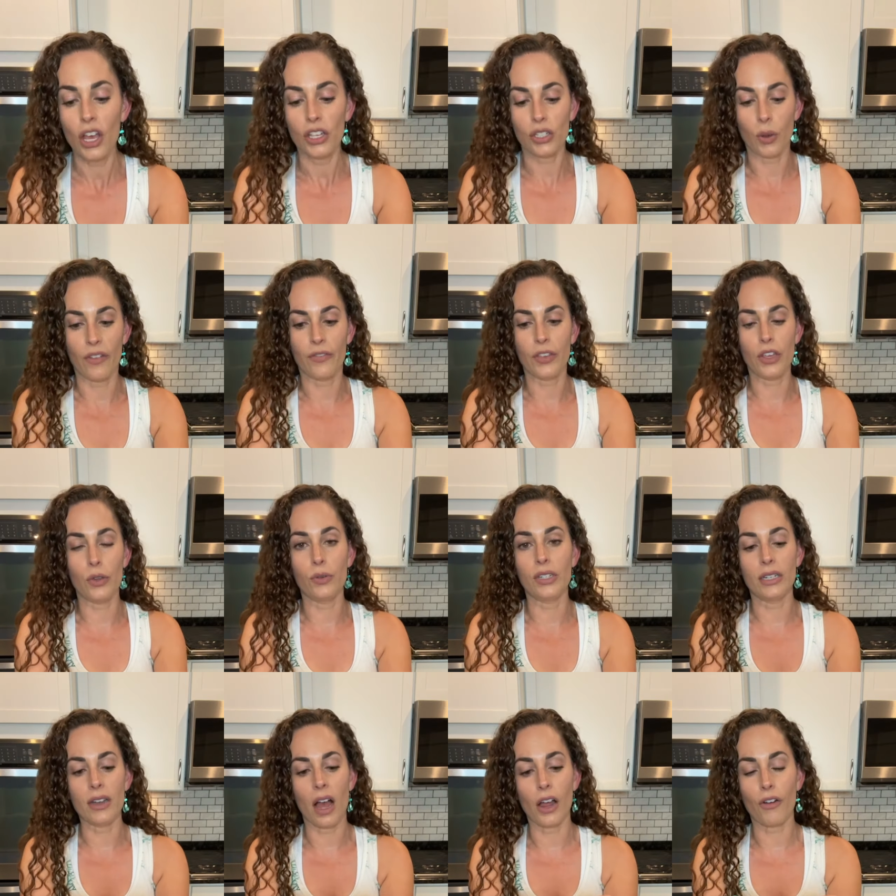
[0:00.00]
So if you did
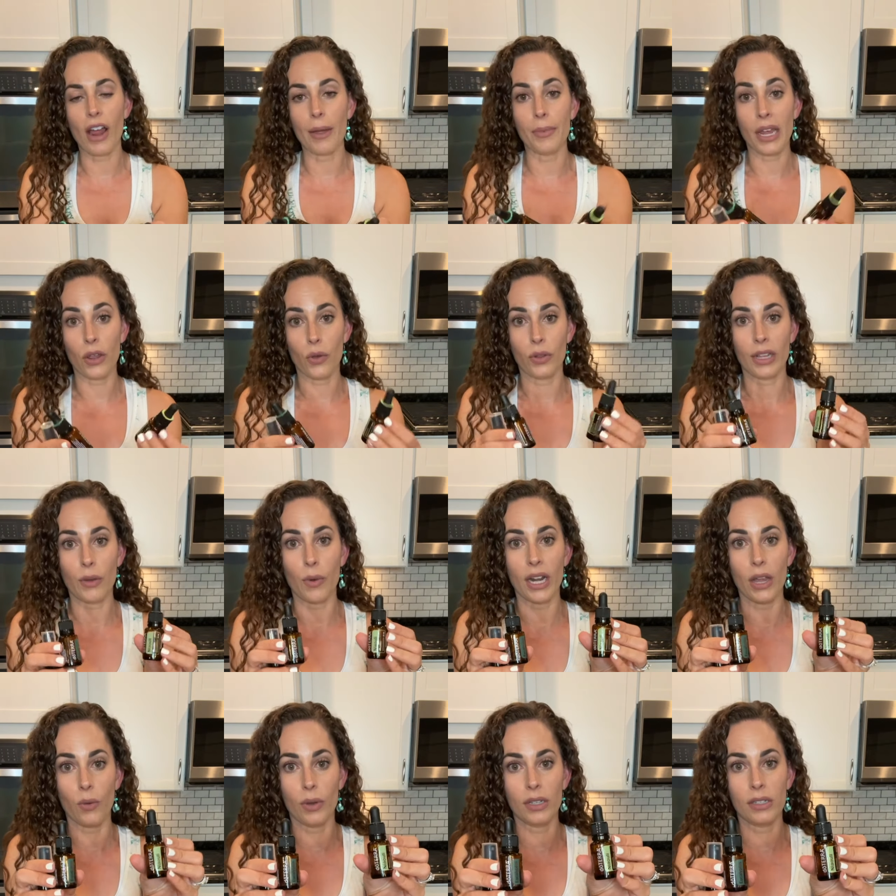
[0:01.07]
not grab Nauli when it
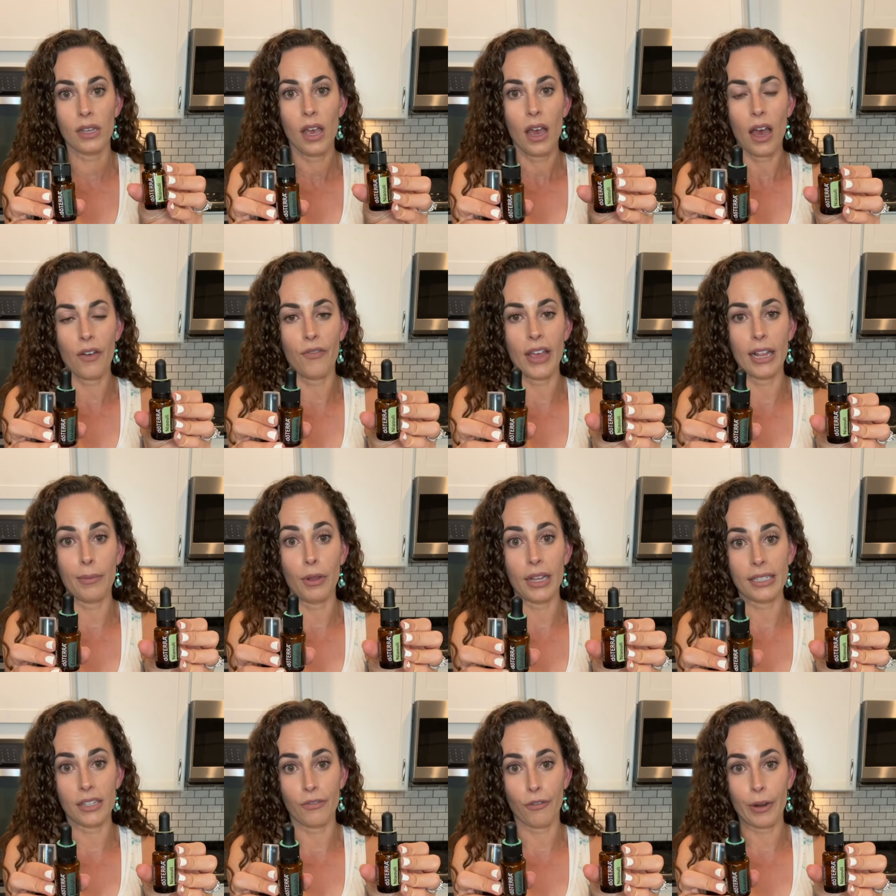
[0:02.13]
was available
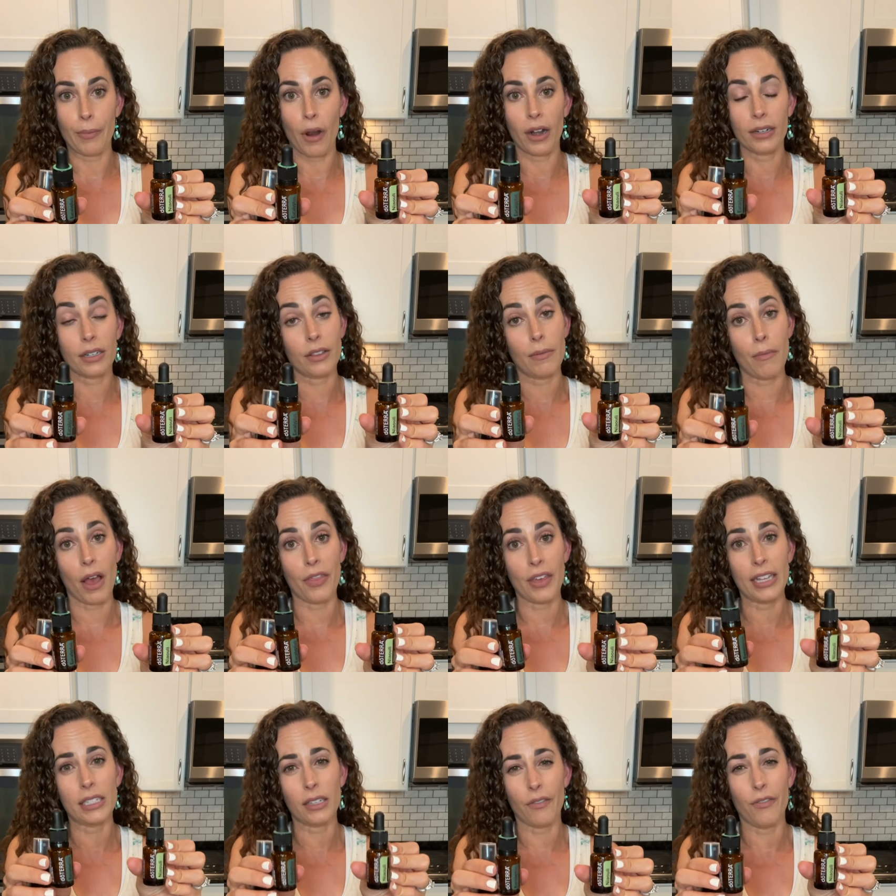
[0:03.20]
as a free product of the month,
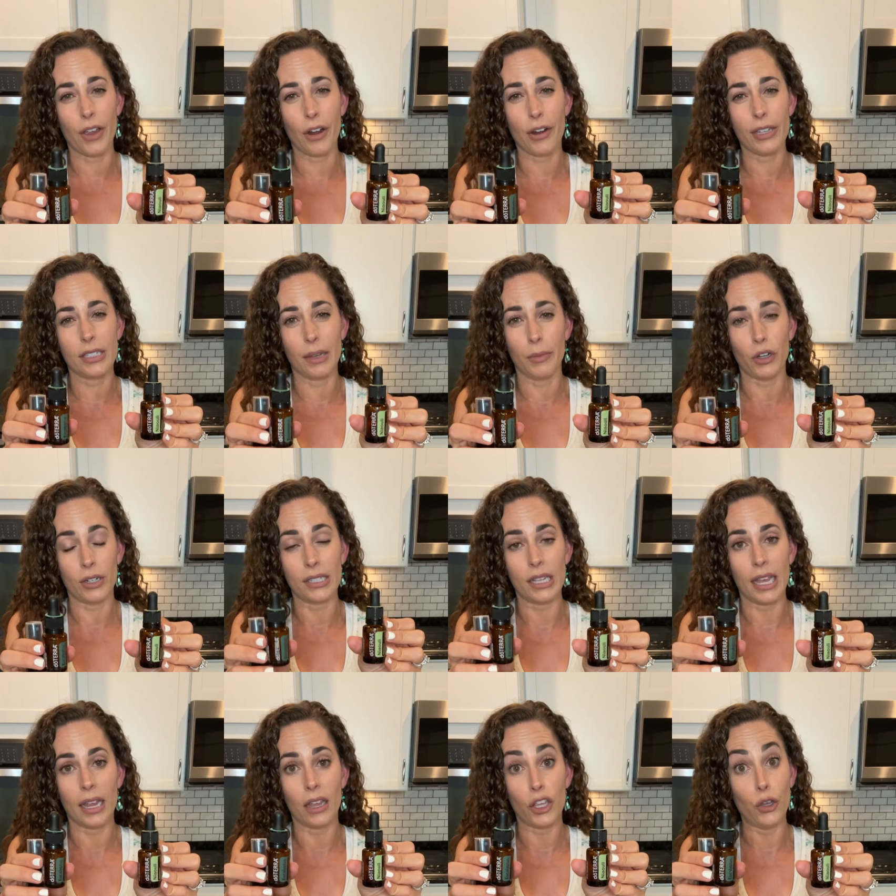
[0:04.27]
it's very similar. It's
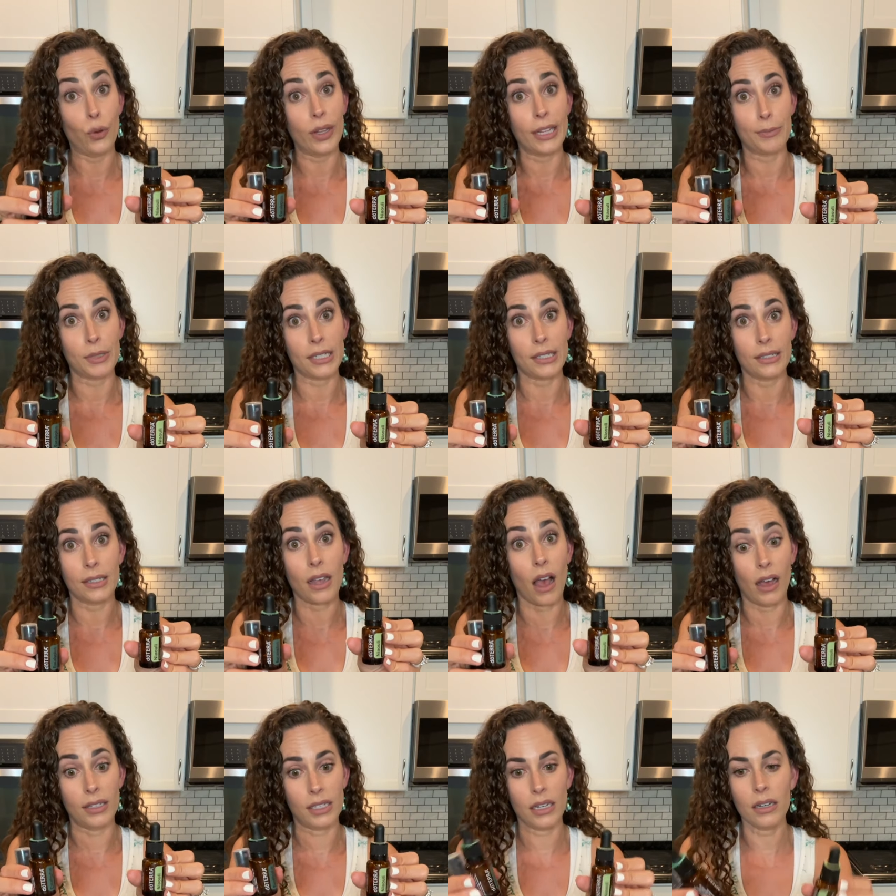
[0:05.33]
like eucalyptus's
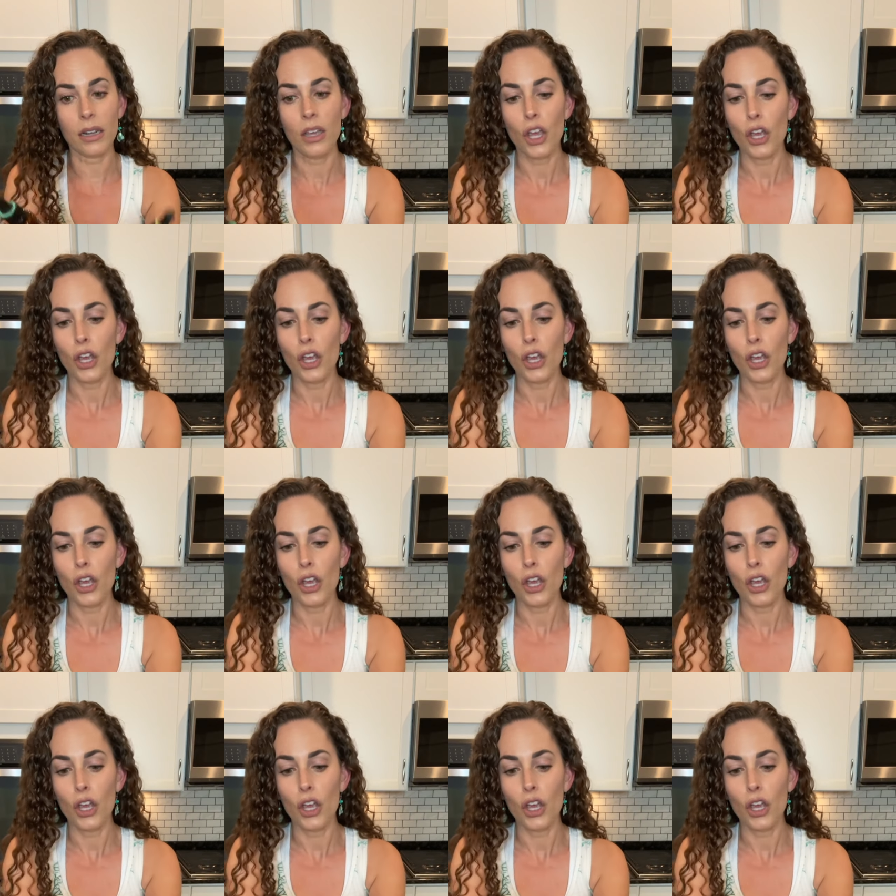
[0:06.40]
cousin.